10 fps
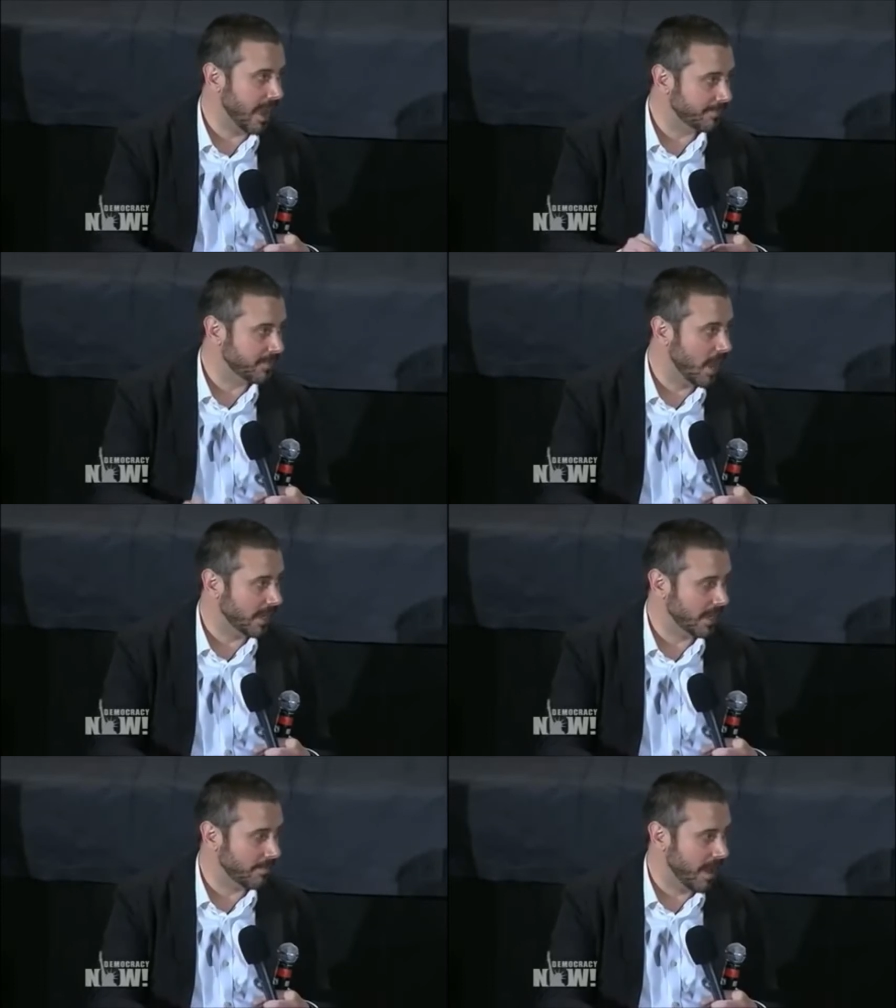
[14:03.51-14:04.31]
stop
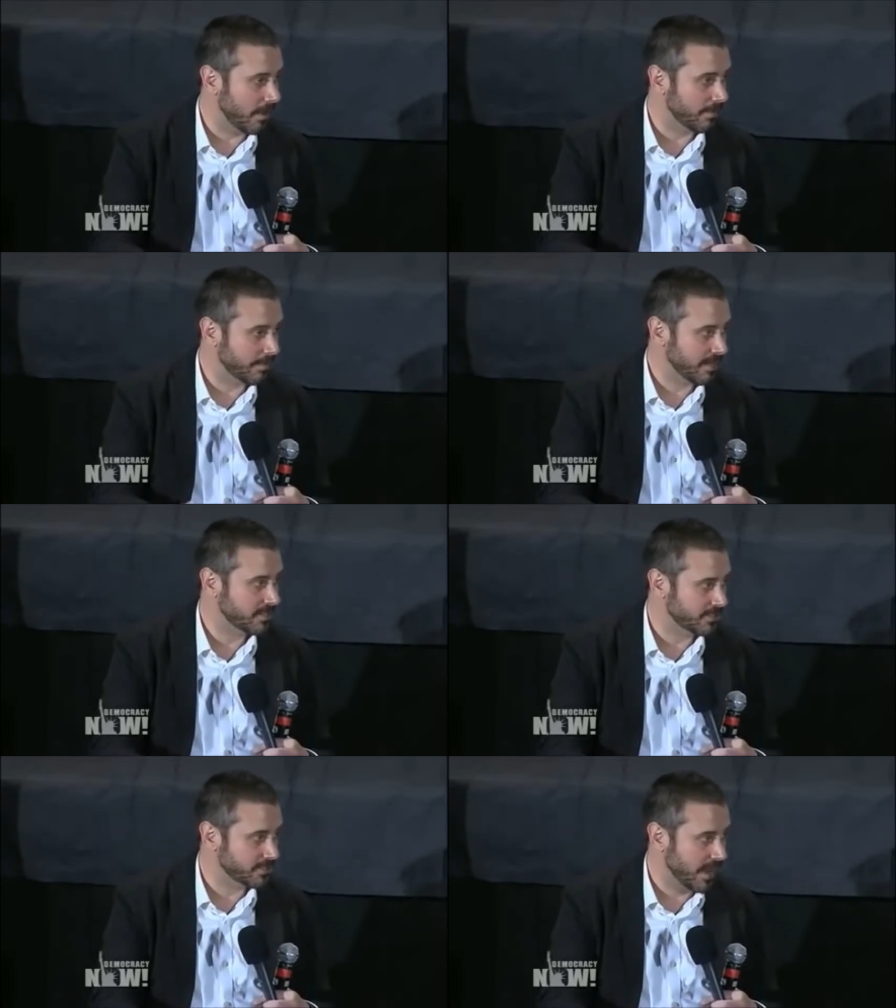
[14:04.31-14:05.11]
talking about the
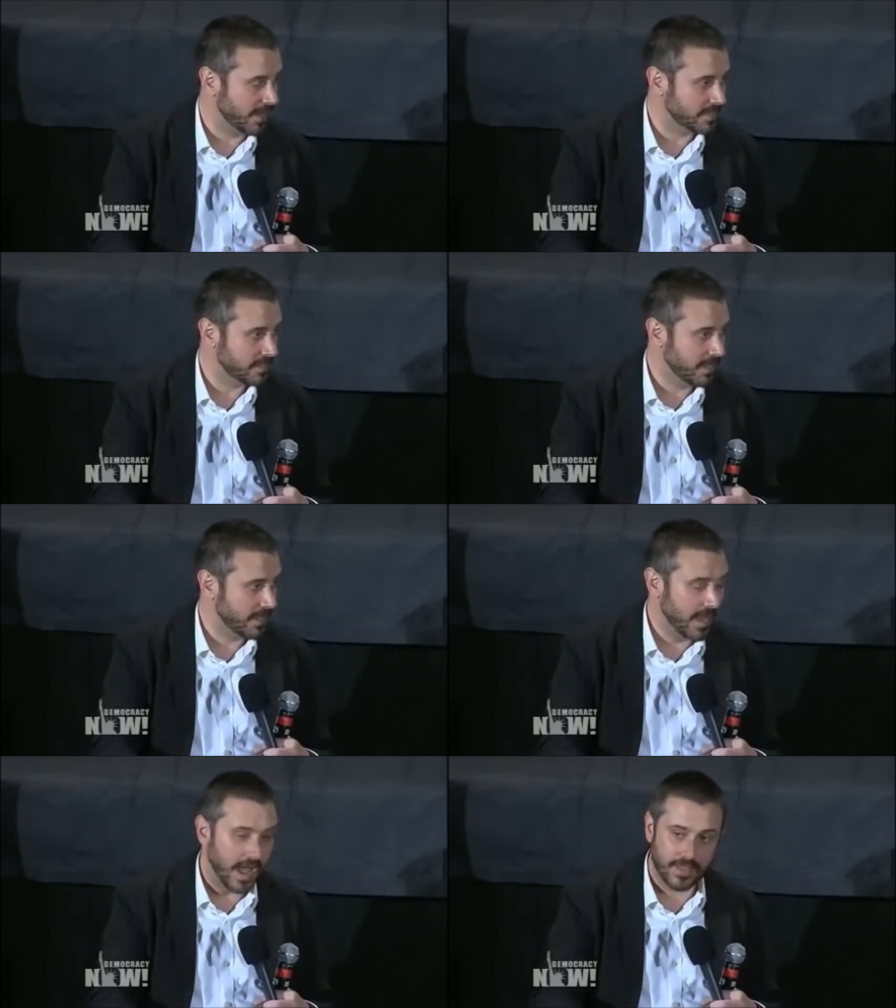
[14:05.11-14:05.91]
missile strikes.
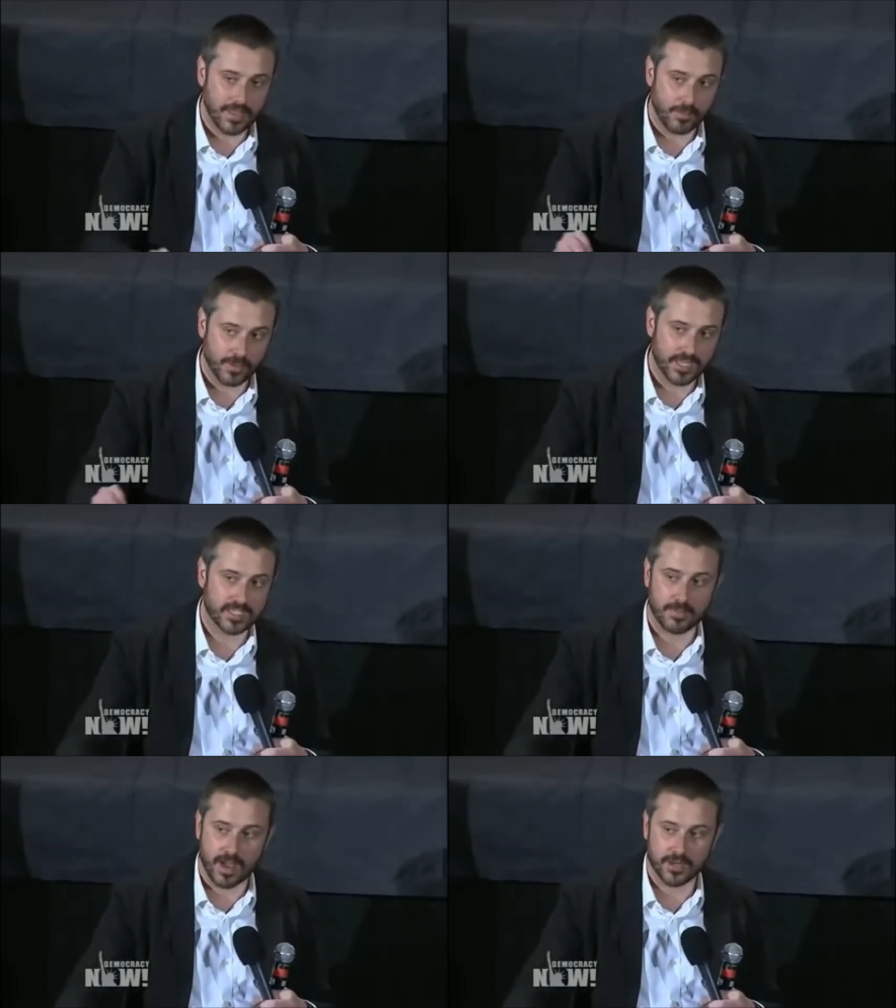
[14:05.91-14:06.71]
And then they
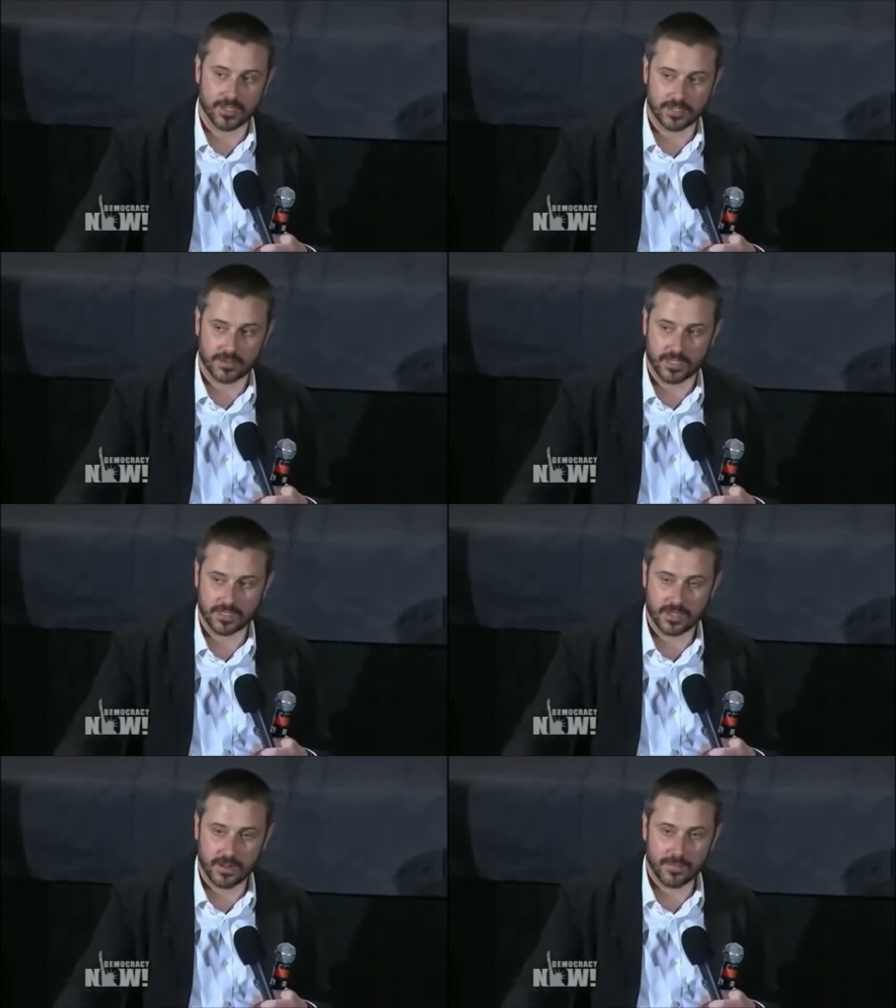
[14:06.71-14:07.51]
released him onto the streets.